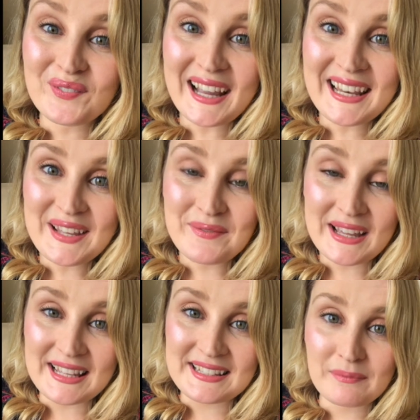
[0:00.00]
My name
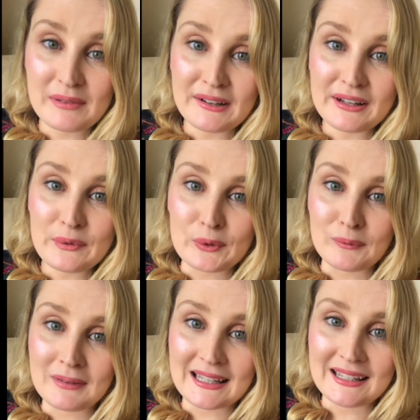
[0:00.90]
is Mary
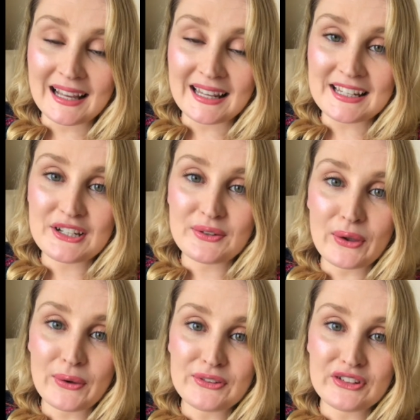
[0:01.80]
Gormley, and in
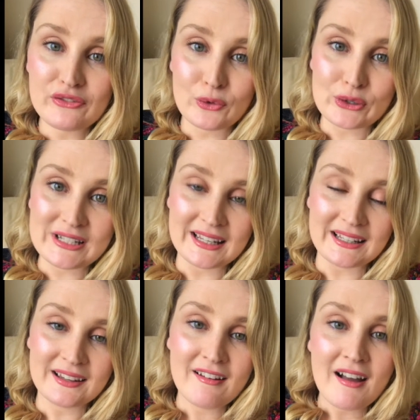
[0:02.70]

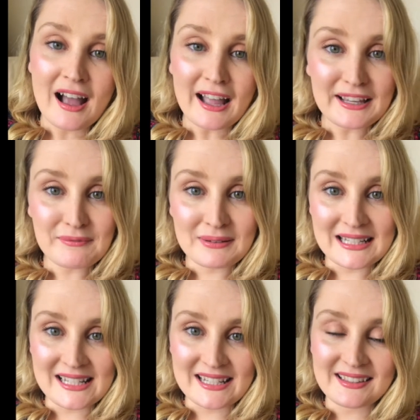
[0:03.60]
2014, I
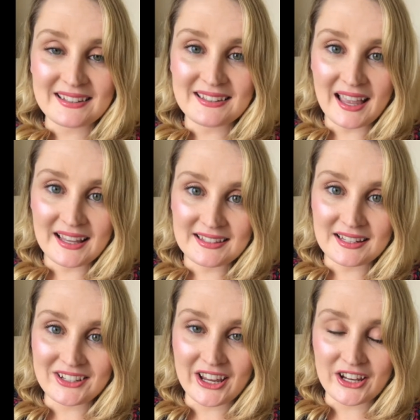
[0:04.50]
completed the science
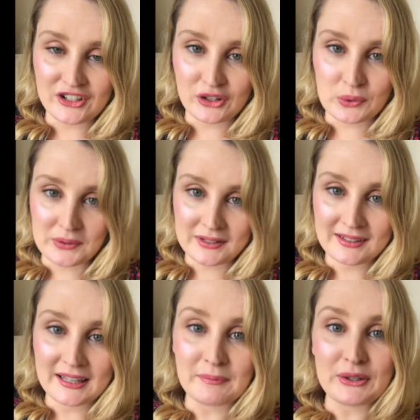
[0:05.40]
education course
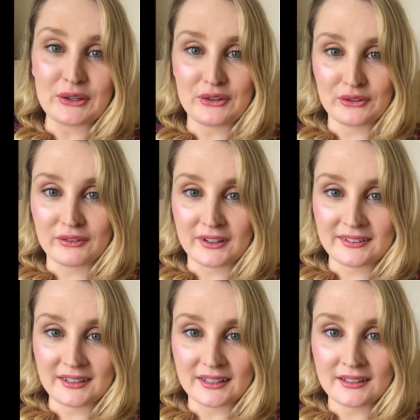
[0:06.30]
in Maynooth
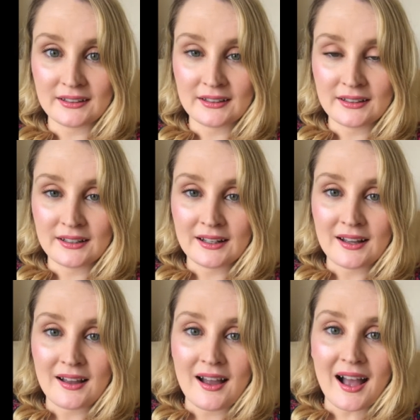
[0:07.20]
University.
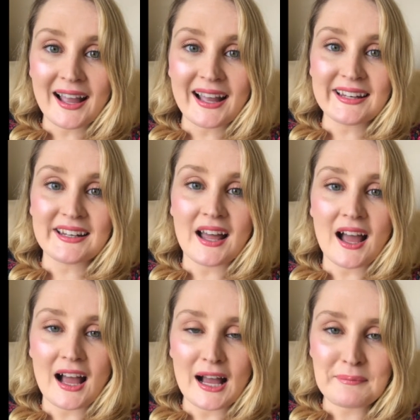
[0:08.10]
I had an
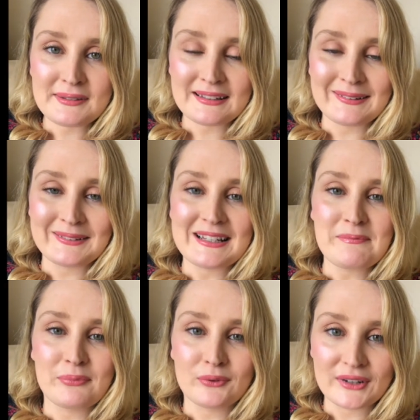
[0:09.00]
absolutely
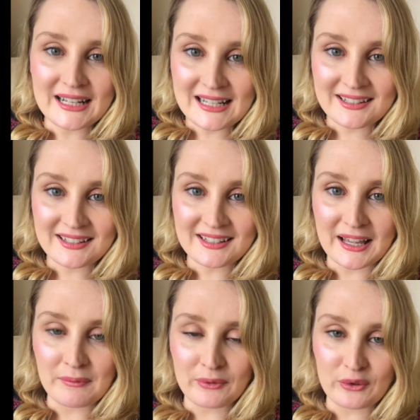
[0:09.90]
brilliant
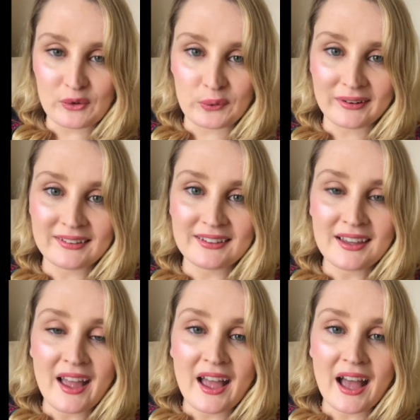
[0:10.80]
time on the course,
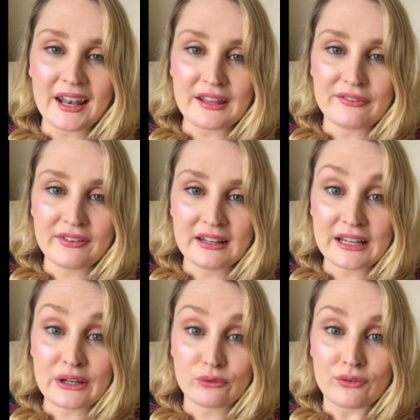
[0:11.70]
and I feel like
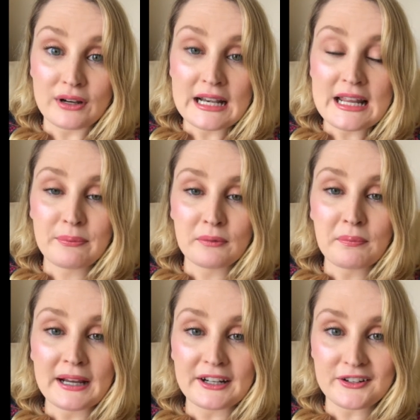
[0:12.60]
it really
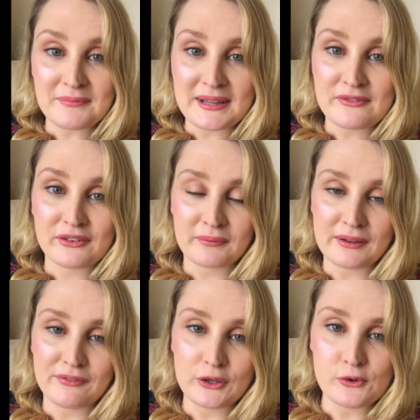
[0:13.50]
prepared me for my
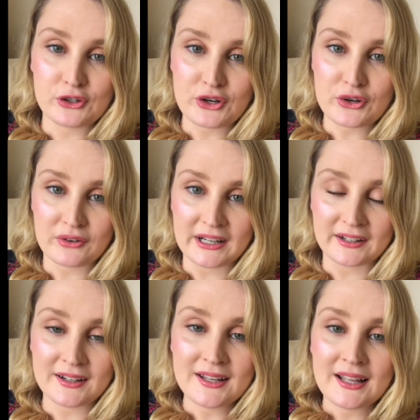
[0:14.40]
future
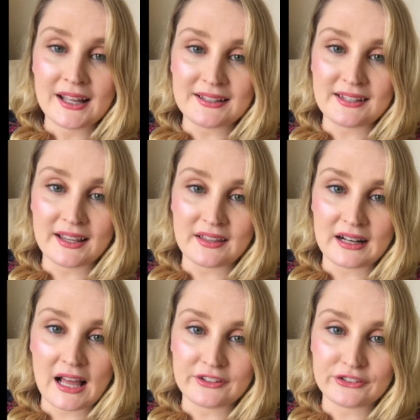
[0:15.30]
career inside the
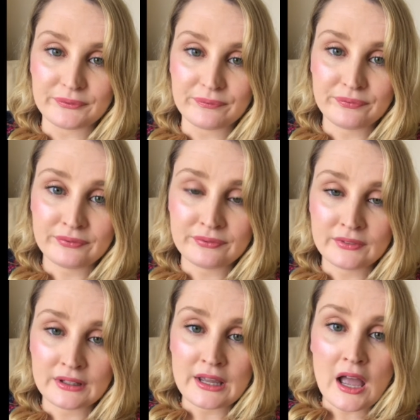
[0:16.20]
classroom.
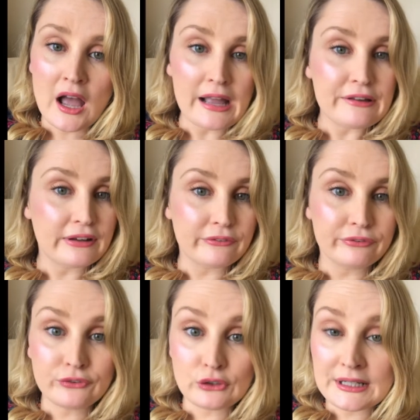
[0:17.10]
I felt
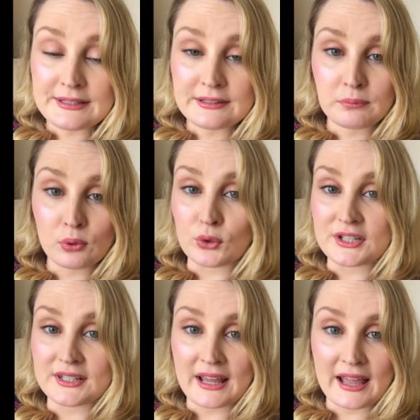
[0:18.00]
fully
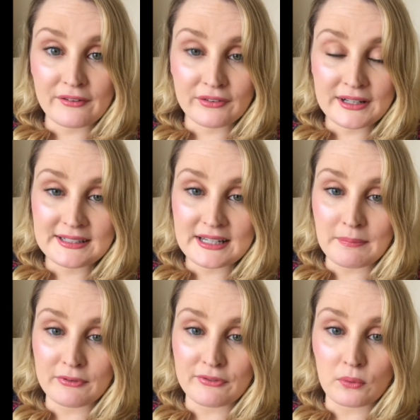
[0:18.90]
supported every
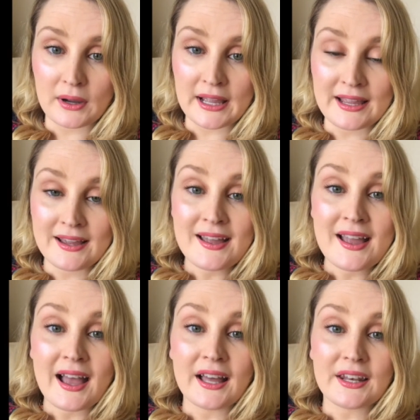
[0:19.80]
step of the way,
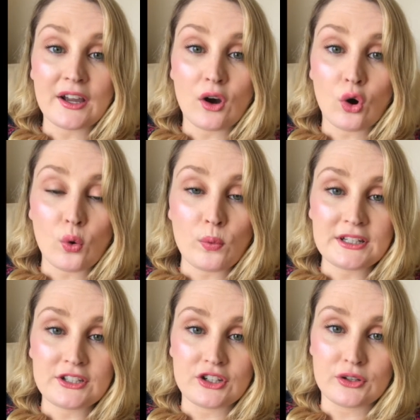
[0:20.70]
and I
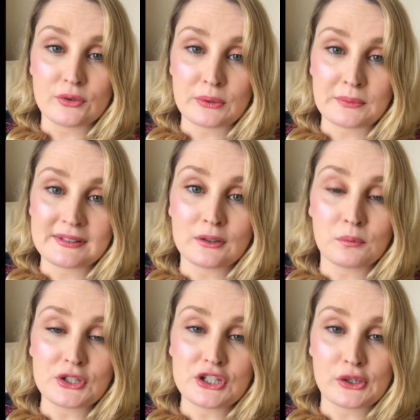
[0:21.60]
always knew there was
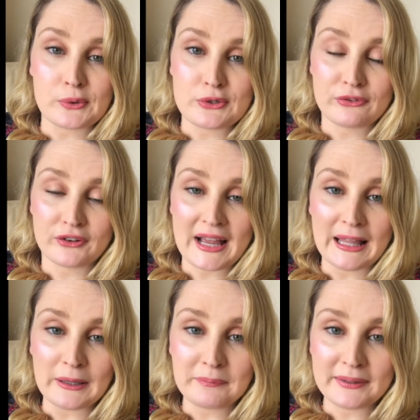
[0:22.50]
someone to go to for
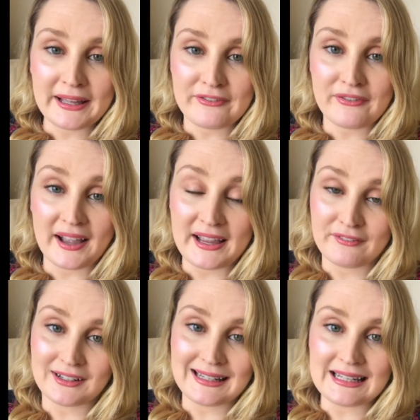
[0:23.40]
help if I
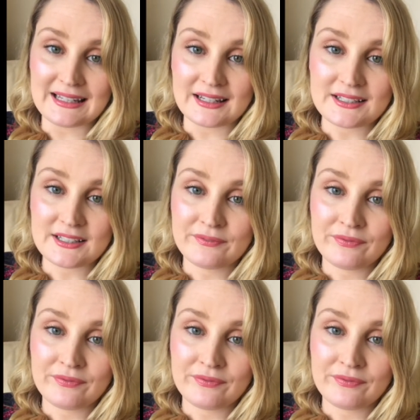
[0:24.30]
ever needed it.